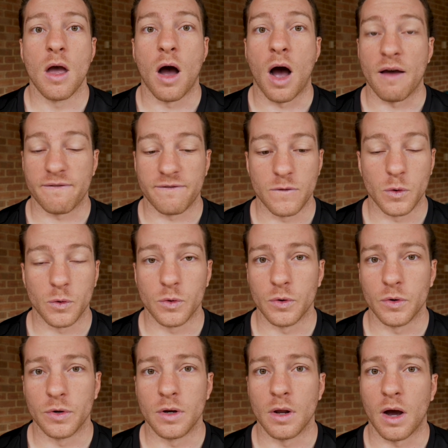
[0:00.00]
I feel
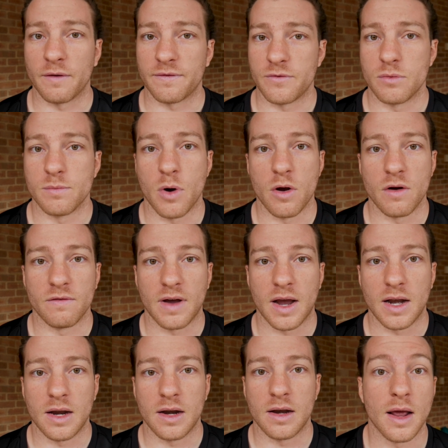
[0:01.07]
good, I feel
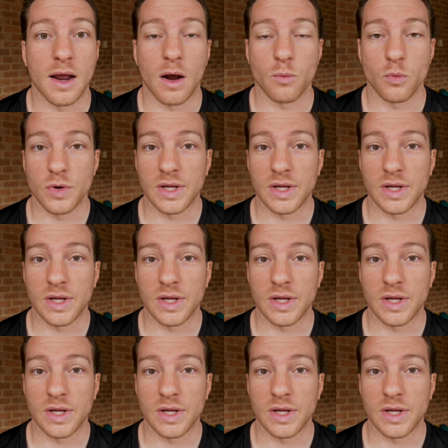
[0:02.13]
motivated, and I'm